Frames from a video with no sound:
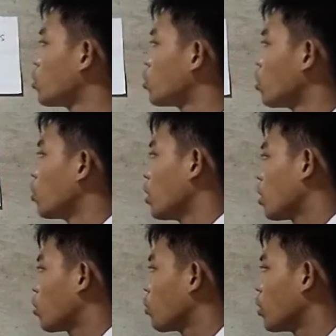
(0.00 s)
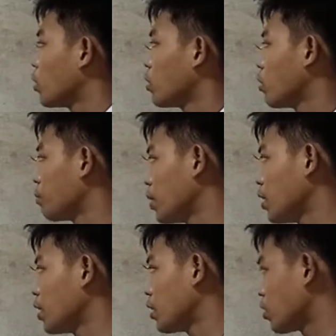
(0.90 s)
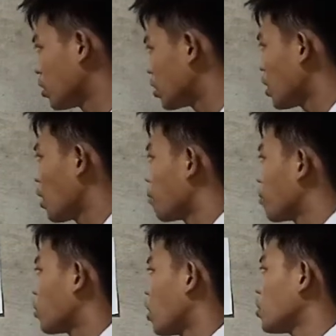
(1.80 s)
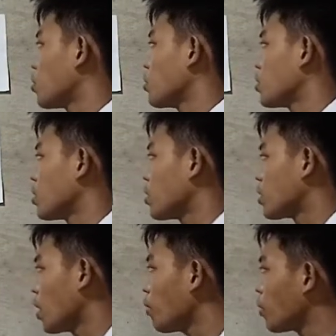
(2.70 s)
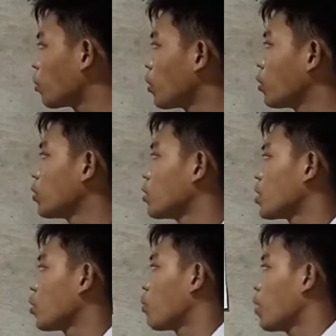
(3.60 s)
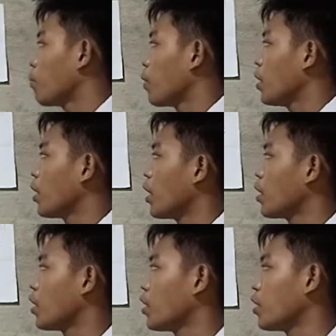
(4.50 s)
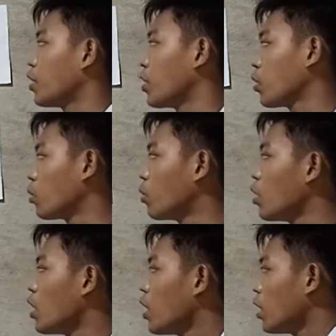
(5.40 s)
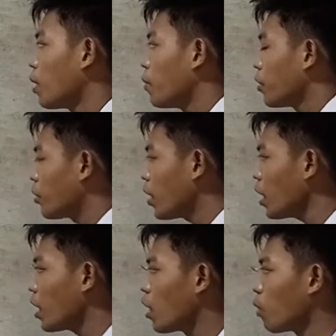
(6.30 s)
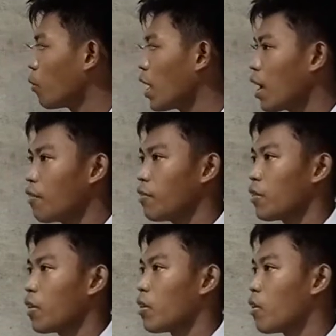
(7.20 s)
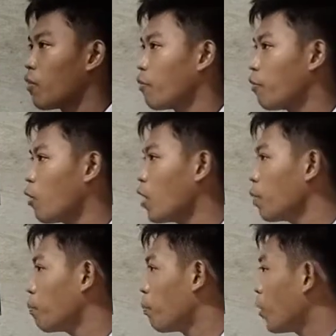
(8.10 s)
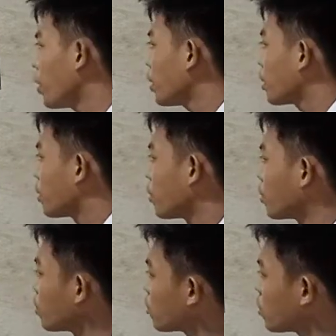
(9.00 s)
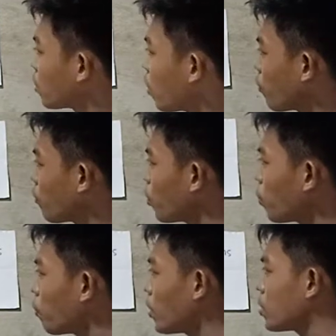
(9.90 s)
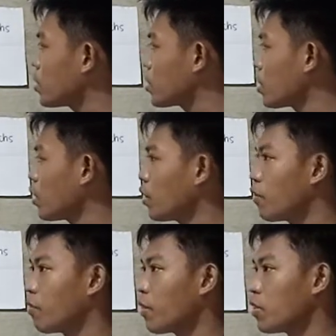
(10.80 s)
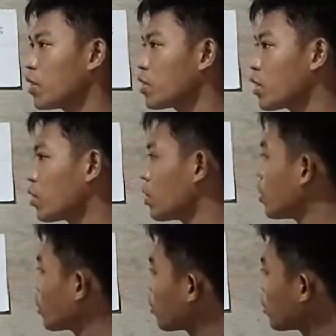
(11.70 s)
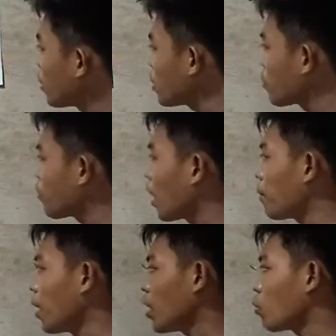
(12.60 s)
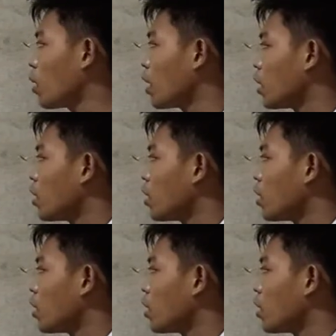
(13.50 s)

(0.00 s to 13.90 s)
So it will be the same. The answer is still the same. It will still 1.832. Number 3, we have 4.6581.